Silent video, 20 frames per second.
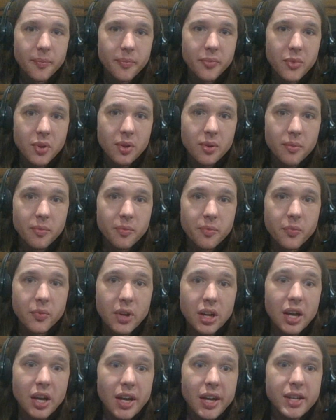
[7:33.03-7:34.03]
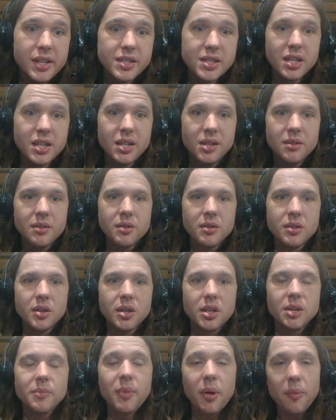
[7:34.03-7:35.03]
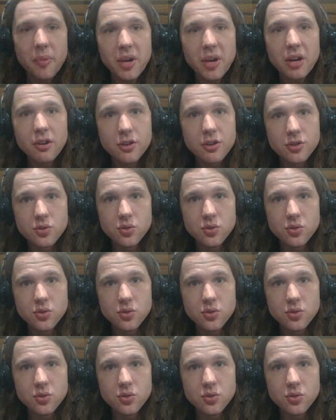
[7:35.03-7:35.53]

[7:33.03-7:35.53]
the guys in my parish